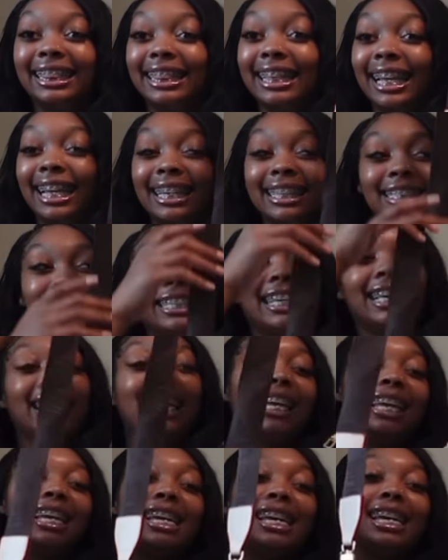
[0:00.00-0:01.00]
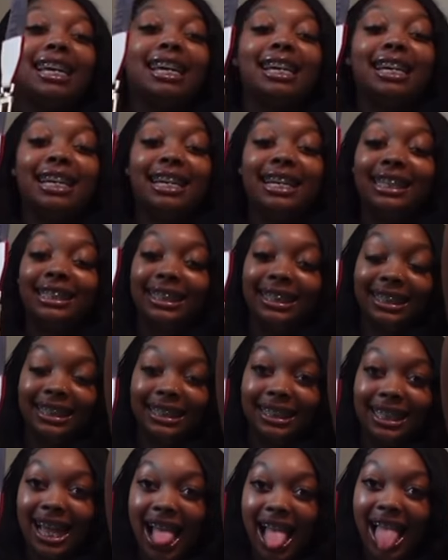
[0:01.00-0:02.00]
This
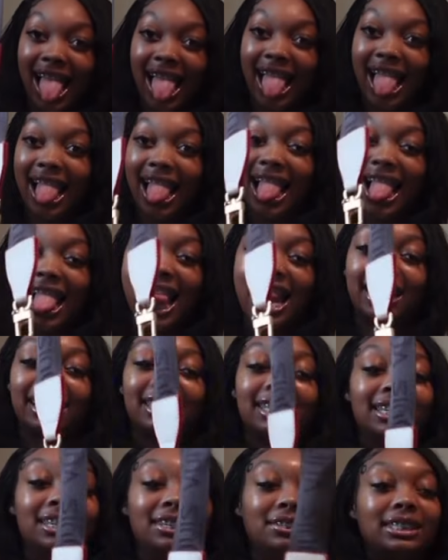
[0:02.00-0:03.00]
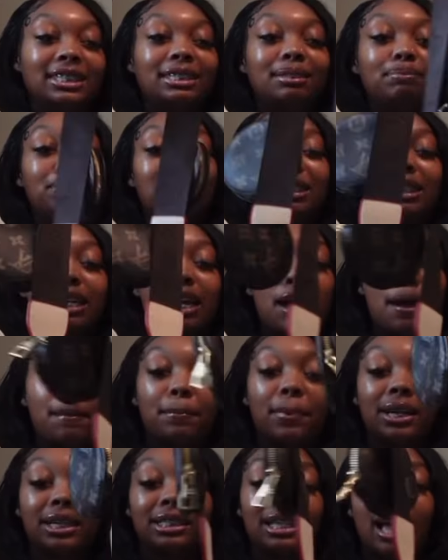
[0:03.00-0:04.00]
is Louis
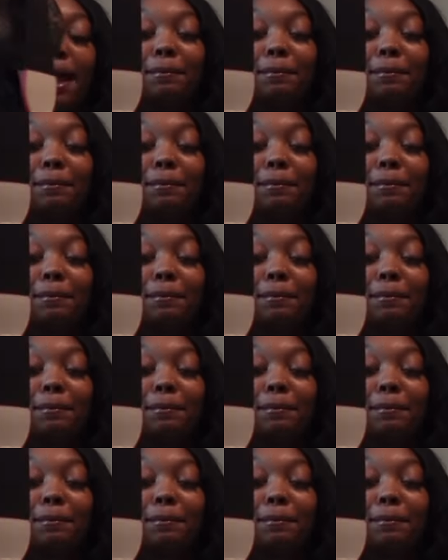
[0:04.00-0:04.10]
Vuitton purse.